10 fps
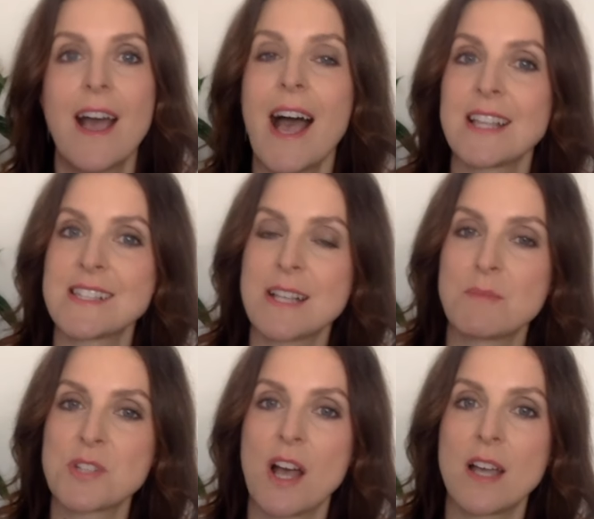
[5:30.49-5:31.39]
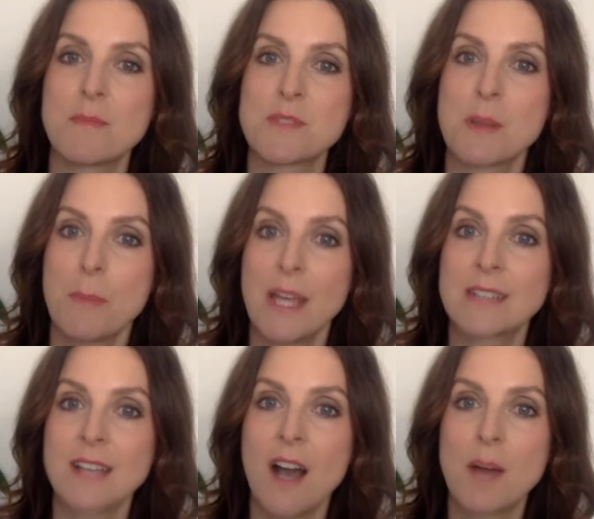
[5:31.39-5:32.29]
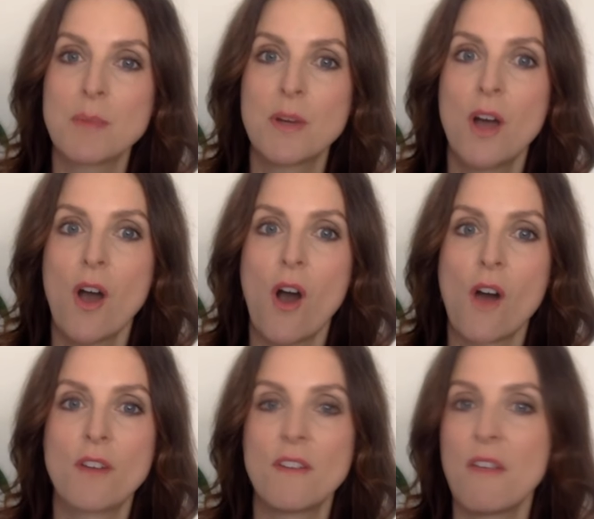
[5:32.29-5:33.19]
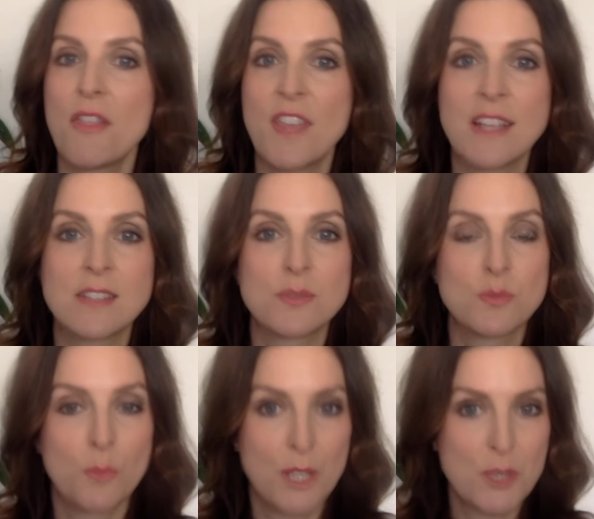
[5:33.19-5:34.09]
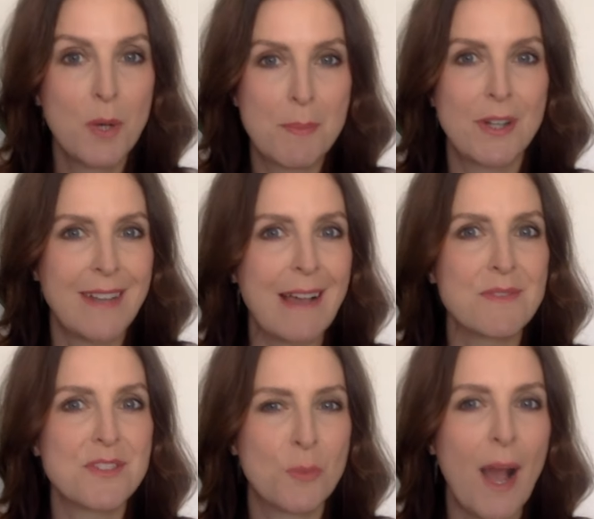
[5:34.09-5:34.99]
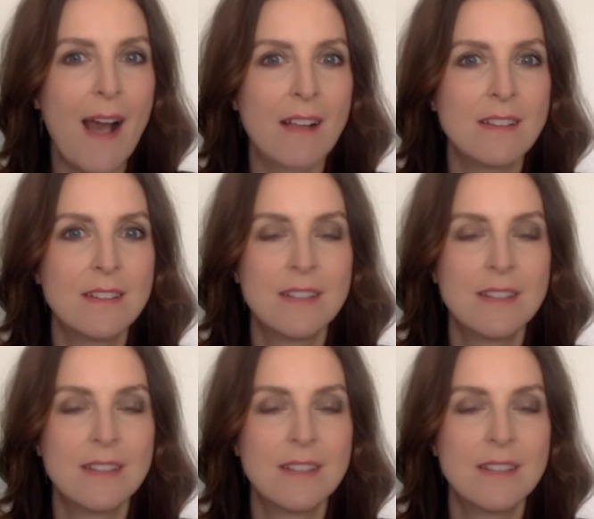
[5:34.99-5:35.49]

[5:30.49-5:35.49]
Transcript: and sometimes picked up on things which were pronounced well,